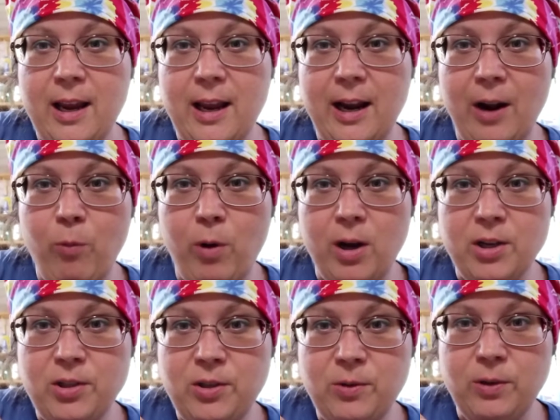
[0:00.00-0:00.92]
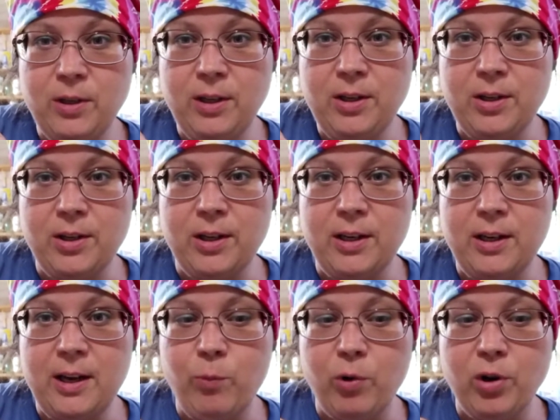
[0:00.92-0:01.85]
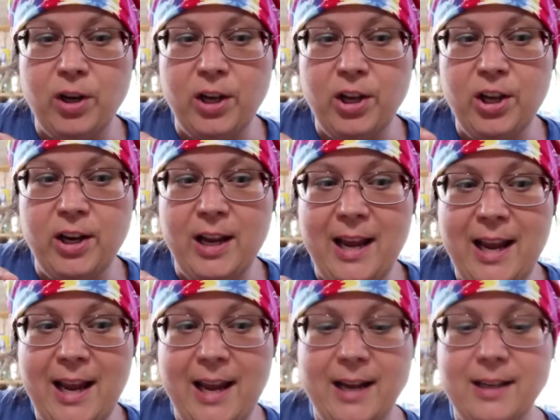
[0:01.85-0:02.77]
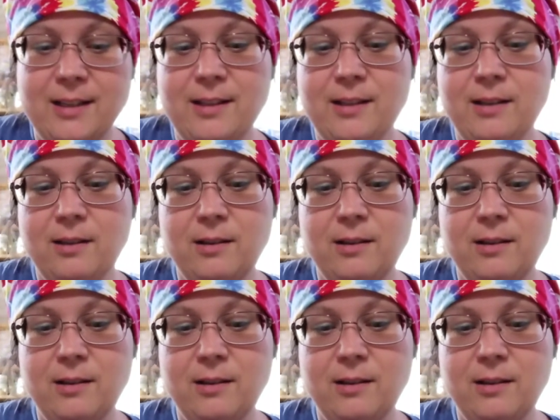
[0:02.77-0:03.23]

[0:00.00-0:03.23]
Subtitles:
and I washed it really good, and we're going to cut an X.